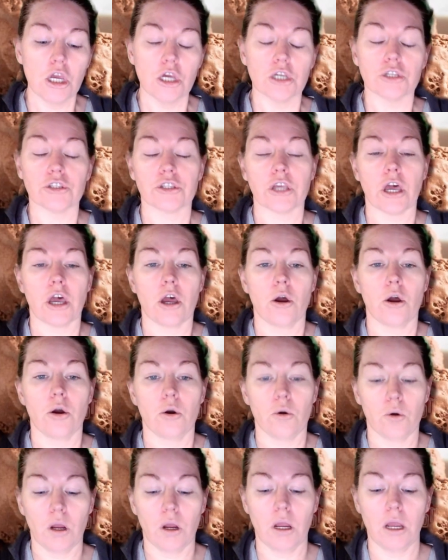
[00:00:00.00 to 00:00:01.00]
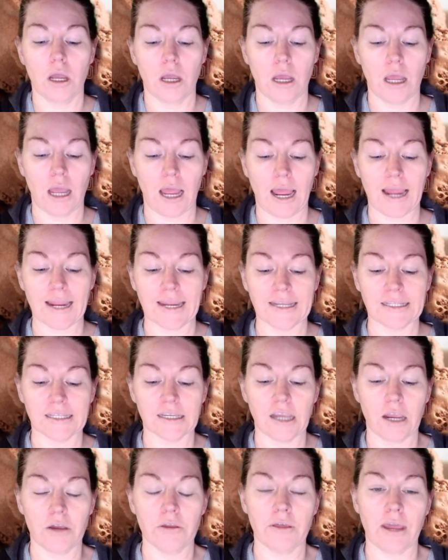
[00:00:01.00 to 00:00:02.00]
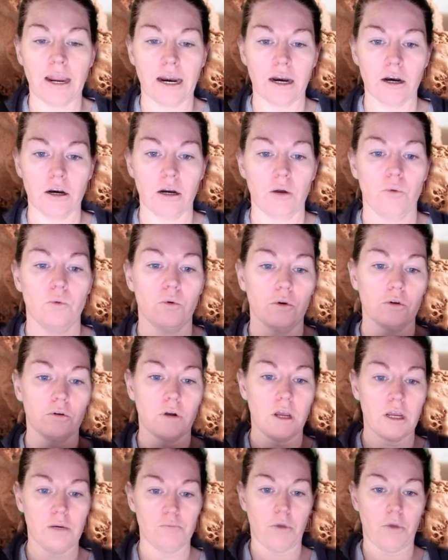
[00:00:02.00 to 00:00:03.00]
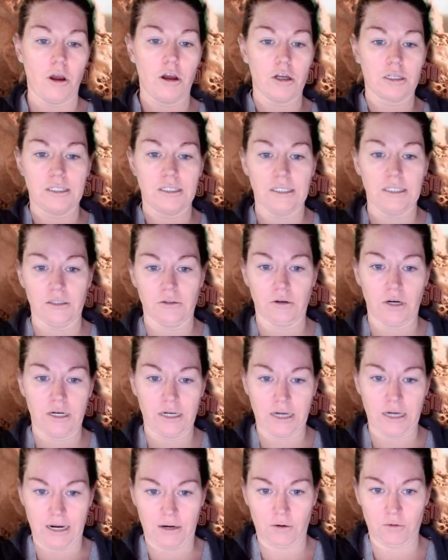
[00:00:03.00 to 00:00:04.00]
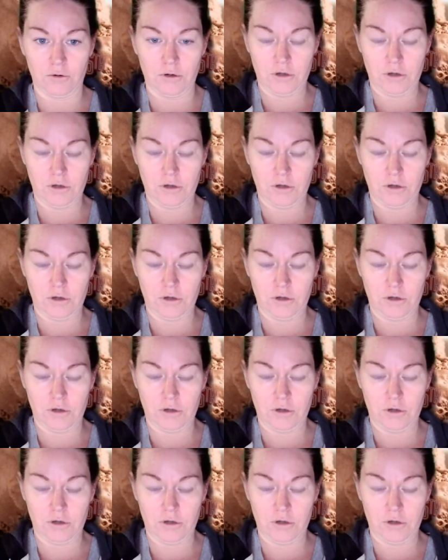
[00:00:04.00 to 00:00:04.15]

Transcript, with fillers: So I get to go there. We're going to unbox this right now.